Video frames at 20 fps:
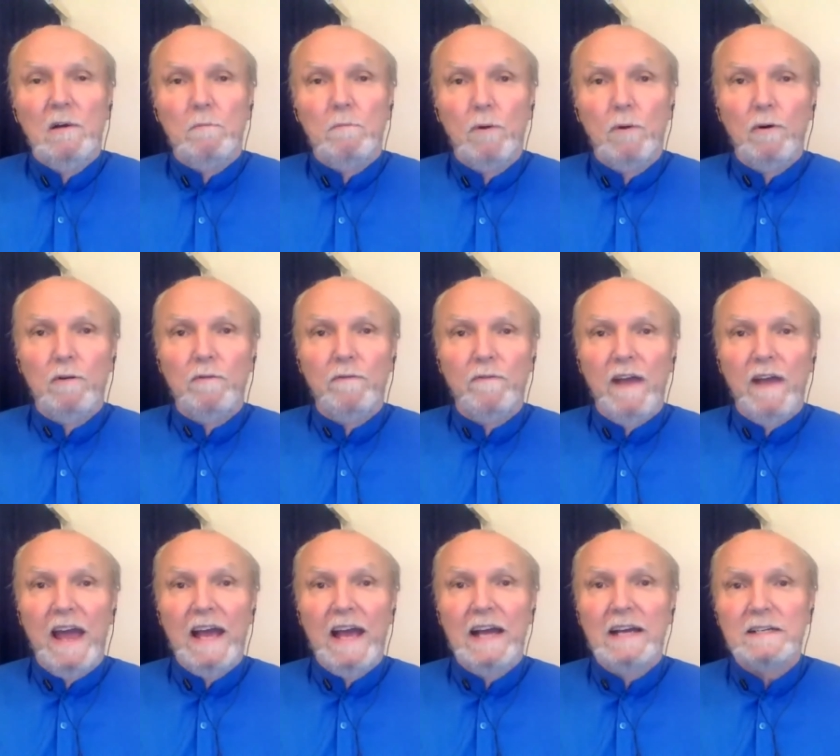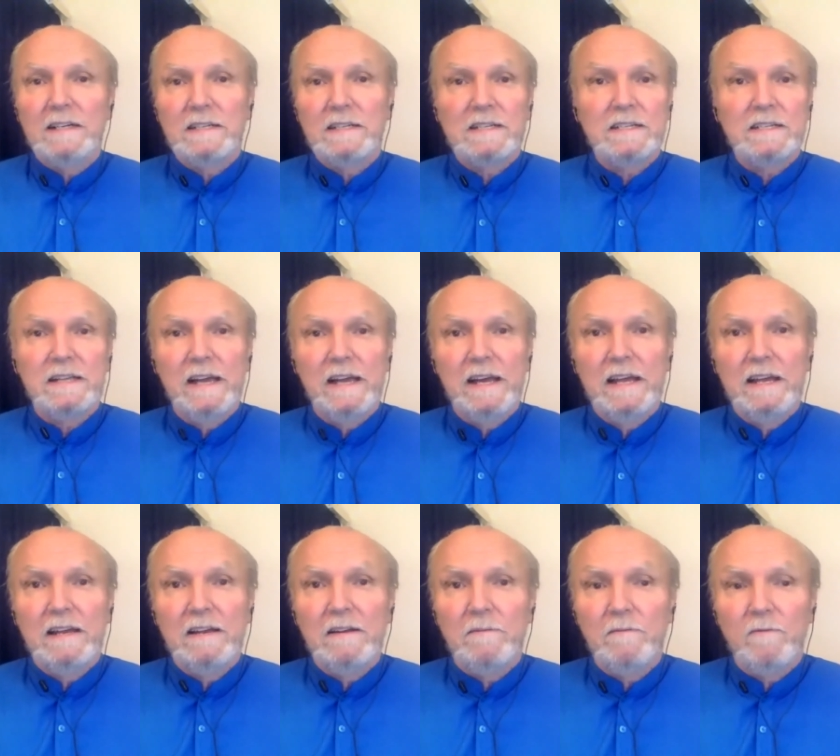more vast
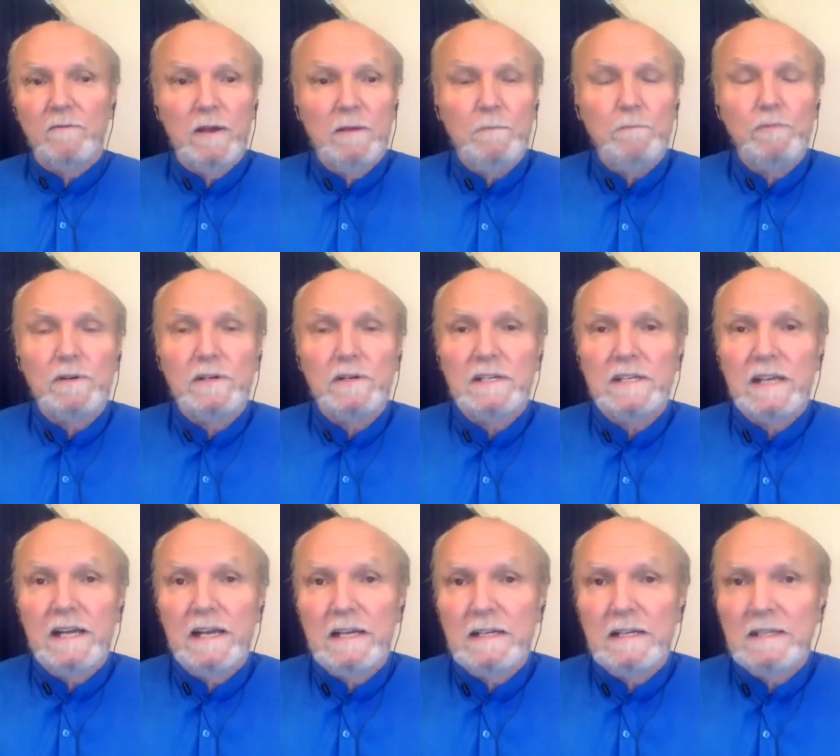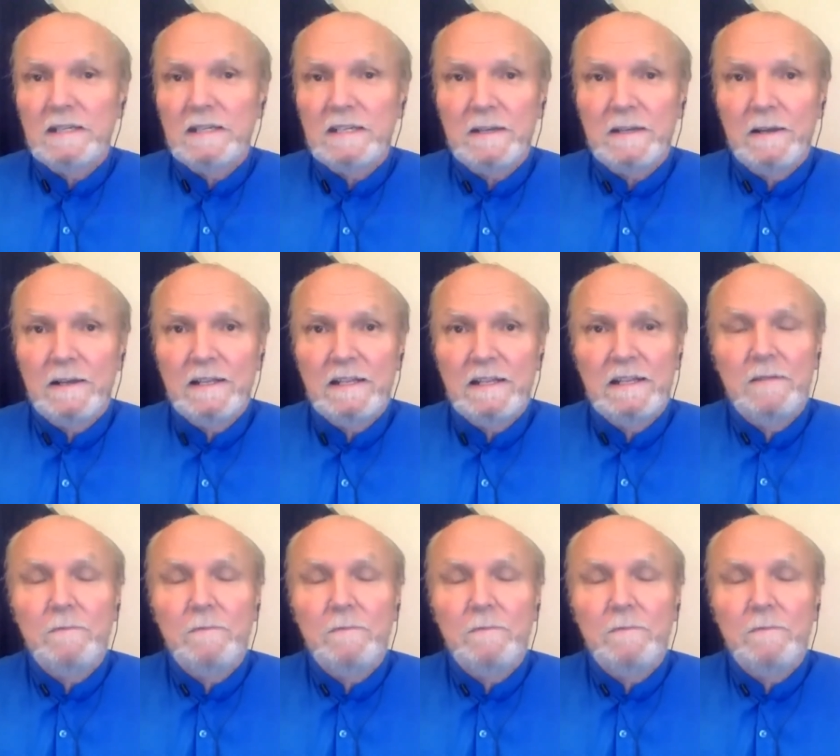than we possess, it